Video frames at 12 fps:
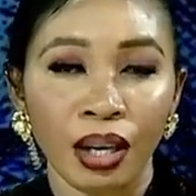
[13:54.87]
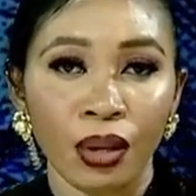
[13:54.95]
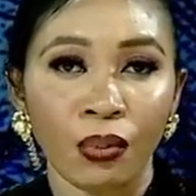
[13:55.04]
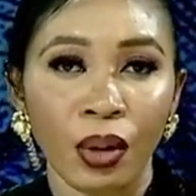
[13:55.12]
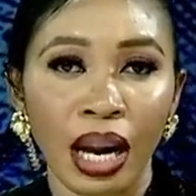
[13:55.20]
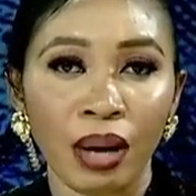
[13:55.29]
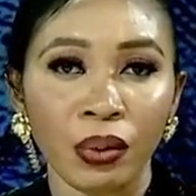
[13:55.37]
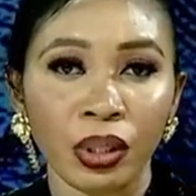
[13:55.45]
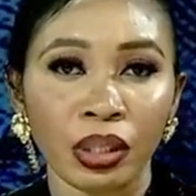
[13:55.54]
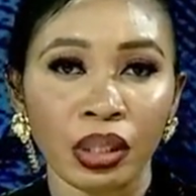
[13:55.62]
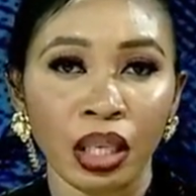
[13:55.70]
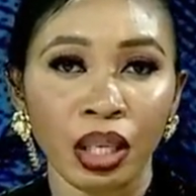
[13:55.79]
When I
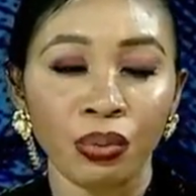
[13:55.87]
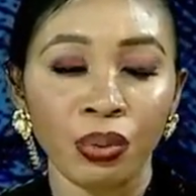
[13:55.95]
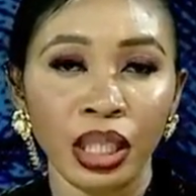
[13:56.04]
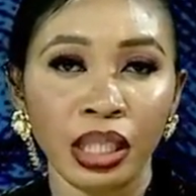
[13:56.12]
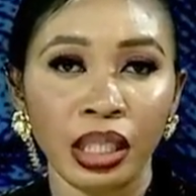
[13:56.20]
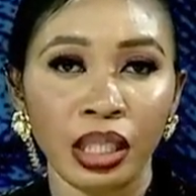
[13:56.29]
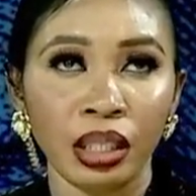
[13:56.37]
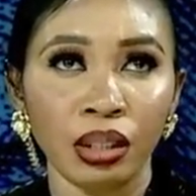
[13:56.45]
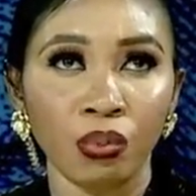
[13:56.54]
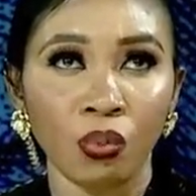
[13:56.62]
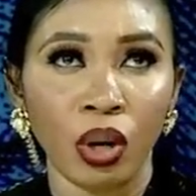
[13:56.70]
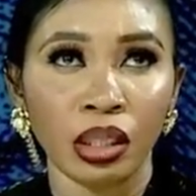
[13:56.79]
was uh, reading
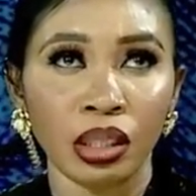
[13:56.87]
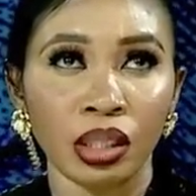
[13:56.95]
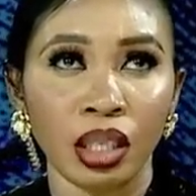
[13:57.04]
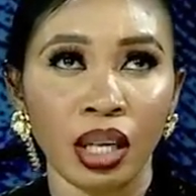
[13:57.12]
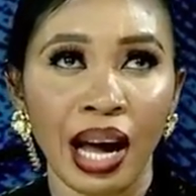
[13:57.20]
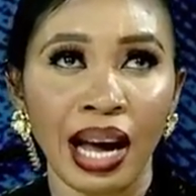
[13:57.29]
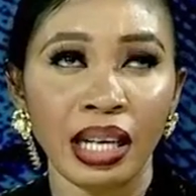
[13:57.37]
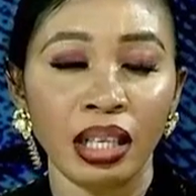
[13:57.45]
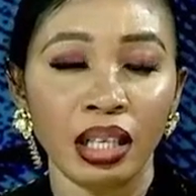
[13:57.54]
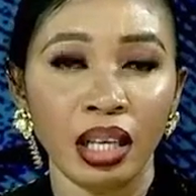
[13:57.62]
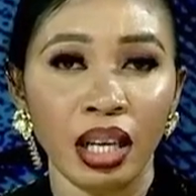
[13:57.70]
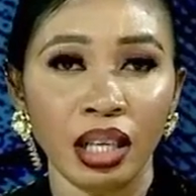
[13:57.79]
what the I
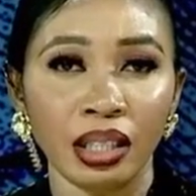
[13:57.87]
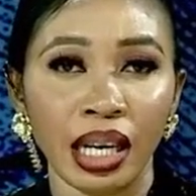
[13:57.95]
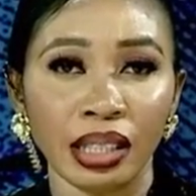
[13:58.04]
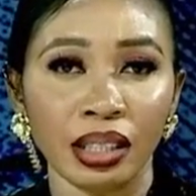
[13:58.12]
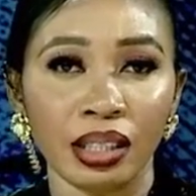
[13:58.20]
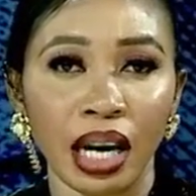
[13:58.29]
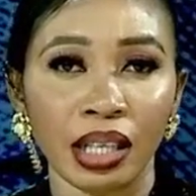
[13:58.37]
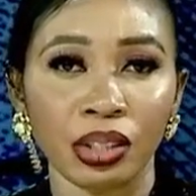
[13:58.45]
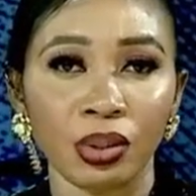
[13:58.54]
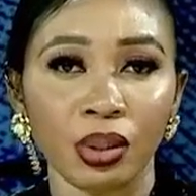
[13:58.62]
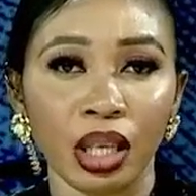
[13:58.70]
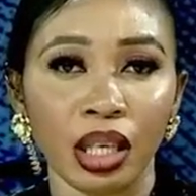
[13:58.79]
E A, that's the
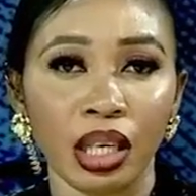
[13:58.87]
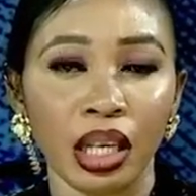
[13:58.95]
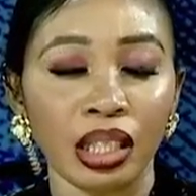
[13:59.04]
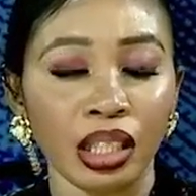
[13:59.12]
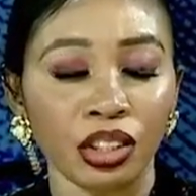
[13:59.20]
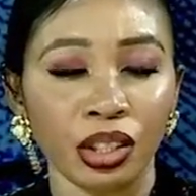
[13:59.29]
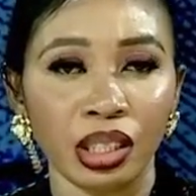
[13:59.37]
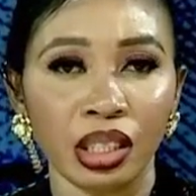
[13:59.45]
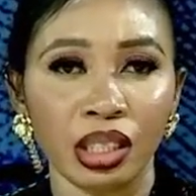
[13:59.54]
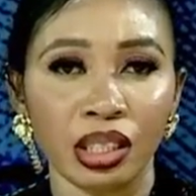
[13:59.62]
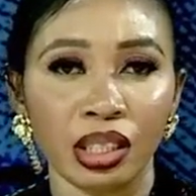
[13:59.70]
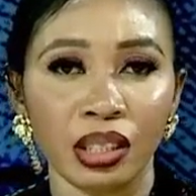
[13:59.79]
International Energy
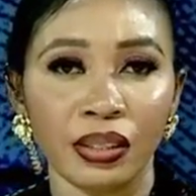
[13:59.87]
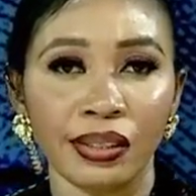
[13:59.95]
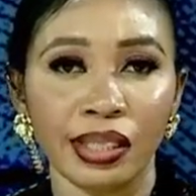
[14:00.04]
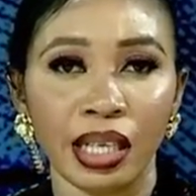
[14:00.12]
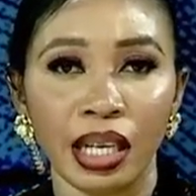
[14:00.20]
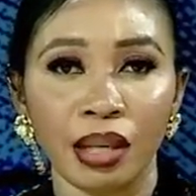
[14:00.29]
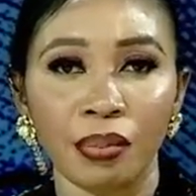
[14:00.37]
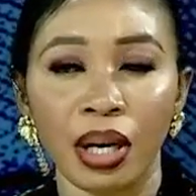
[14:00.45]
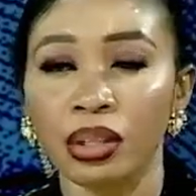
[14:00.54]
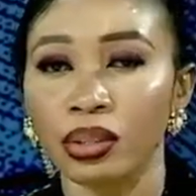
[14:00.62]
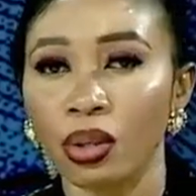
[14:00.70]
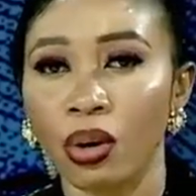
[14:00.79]
Agency, did say
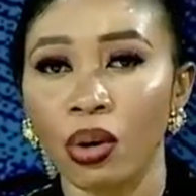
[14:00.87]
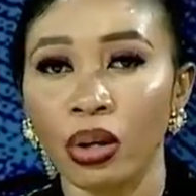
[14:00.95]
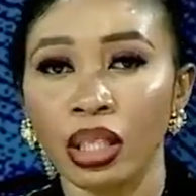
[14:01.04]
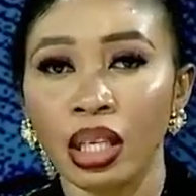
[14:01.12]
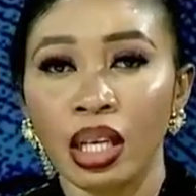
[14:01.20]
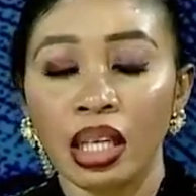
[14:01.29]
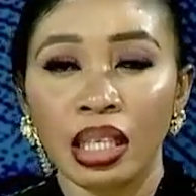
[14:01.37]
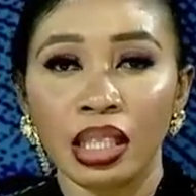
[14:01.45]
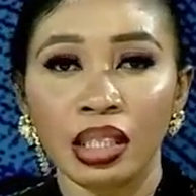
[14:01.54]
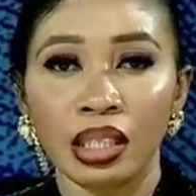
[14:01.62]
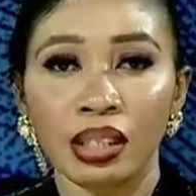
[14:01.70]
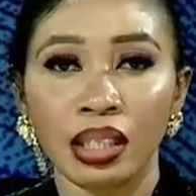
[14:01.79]
about oil, it
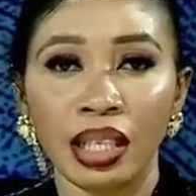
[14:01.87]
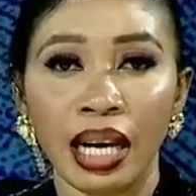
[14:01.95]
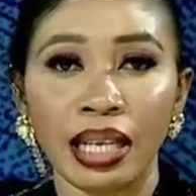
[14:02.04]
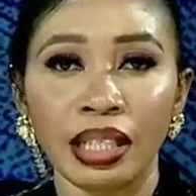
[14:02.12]
did say that